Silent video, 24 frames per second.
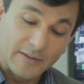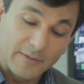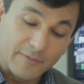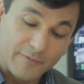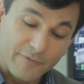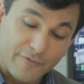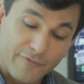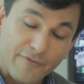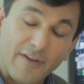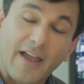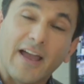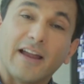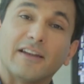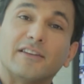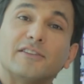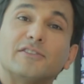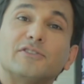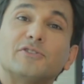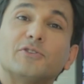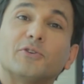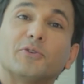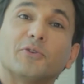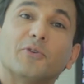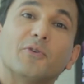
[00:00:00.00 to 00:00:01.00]

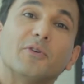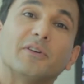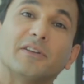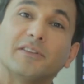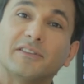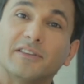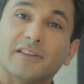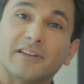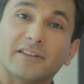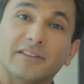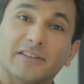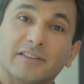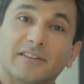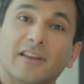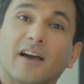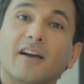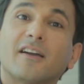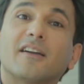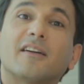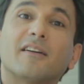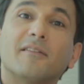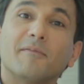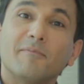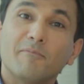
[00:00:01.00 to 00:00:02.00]
fat to cook the
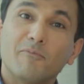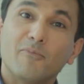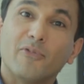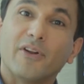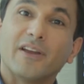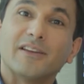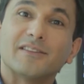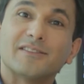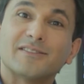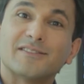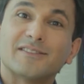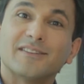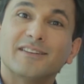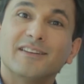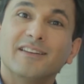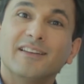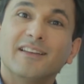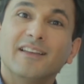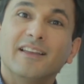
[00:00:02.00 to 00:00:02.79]
duck breast.